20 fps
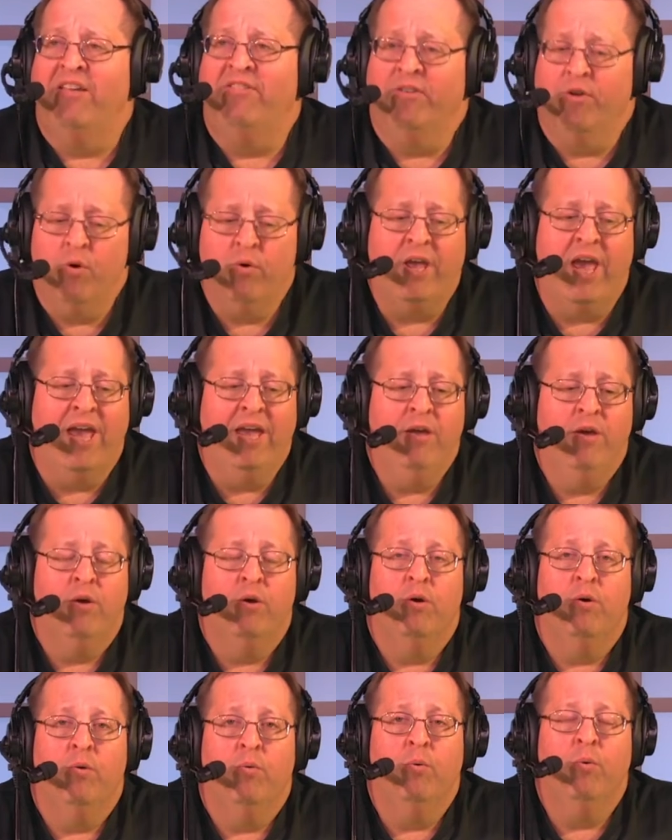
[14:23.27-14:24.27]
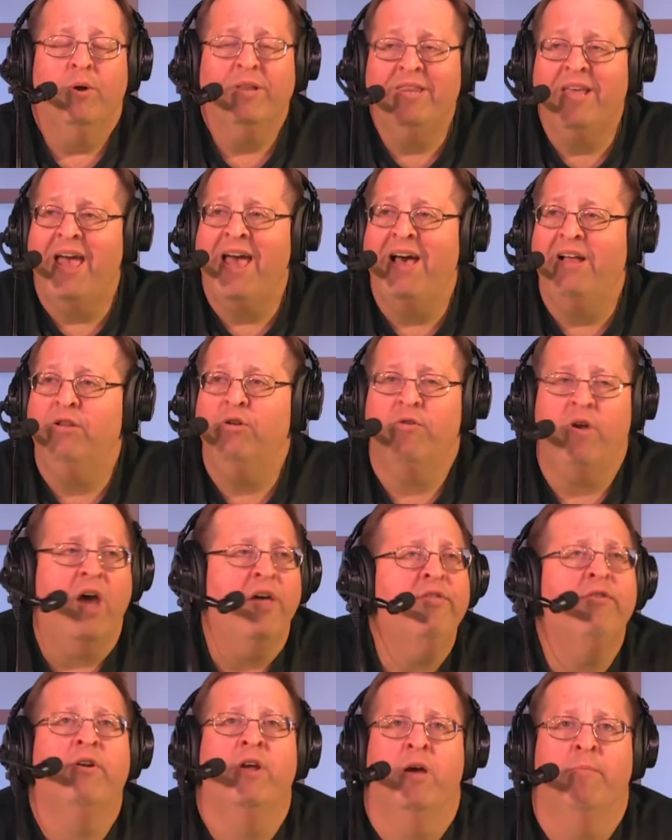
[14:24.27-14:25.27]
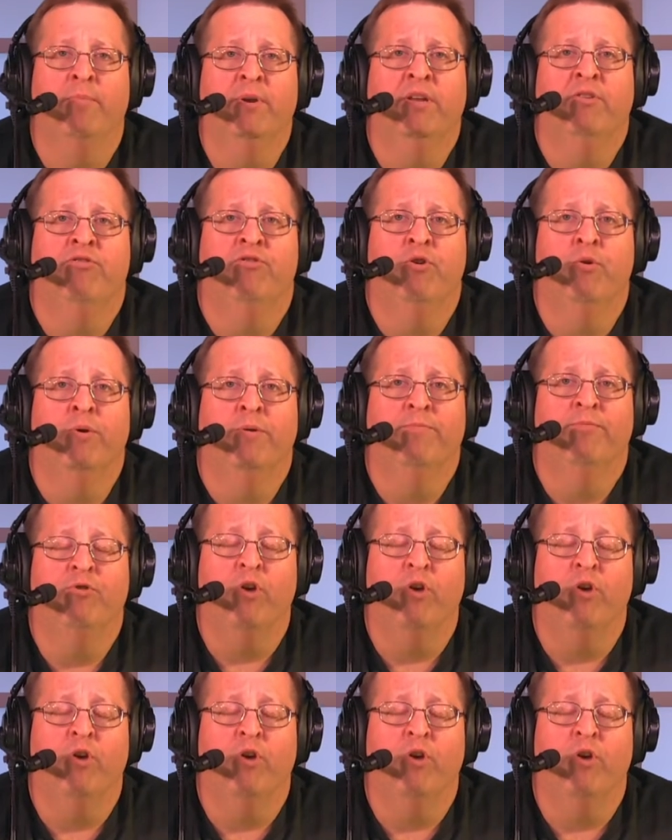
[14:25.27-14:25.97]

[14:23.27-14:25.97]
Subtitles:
I said, okay, what the hell are other companies doing?